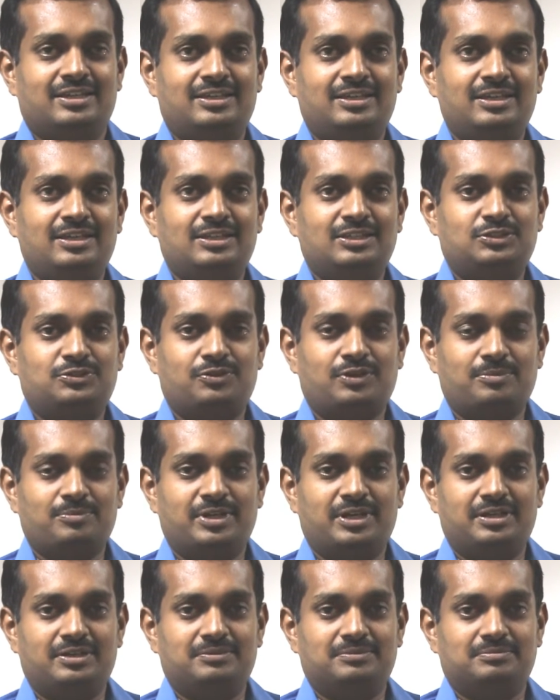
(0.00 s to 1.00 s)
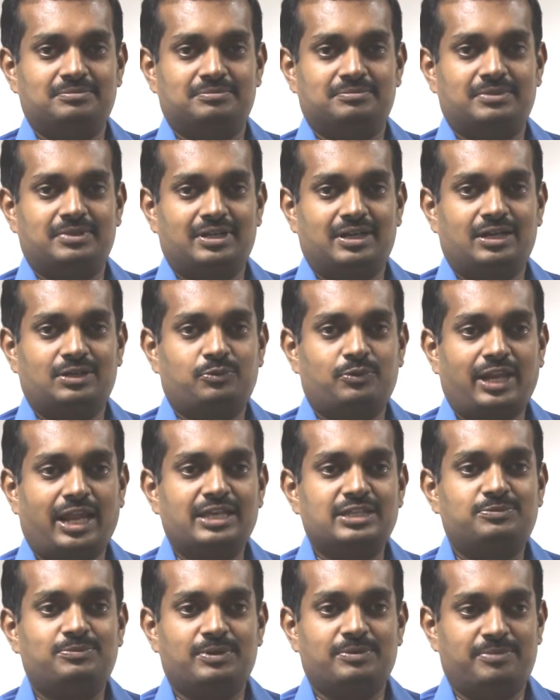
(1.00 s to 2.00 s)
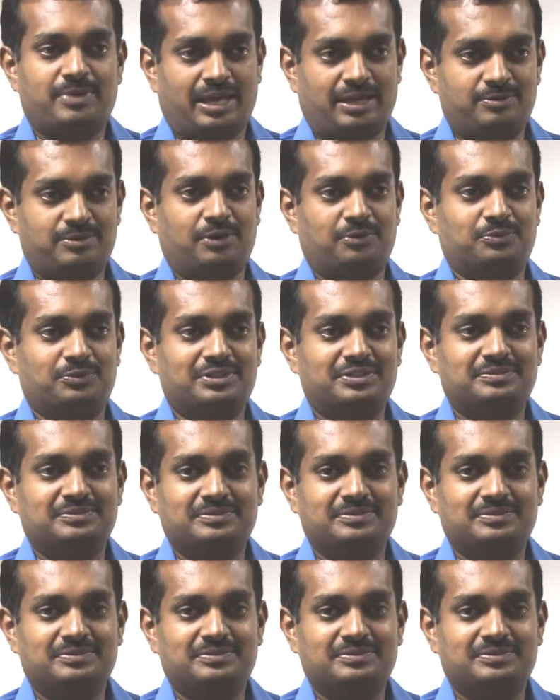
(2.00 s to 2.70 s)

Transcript: he is from an advertisement background.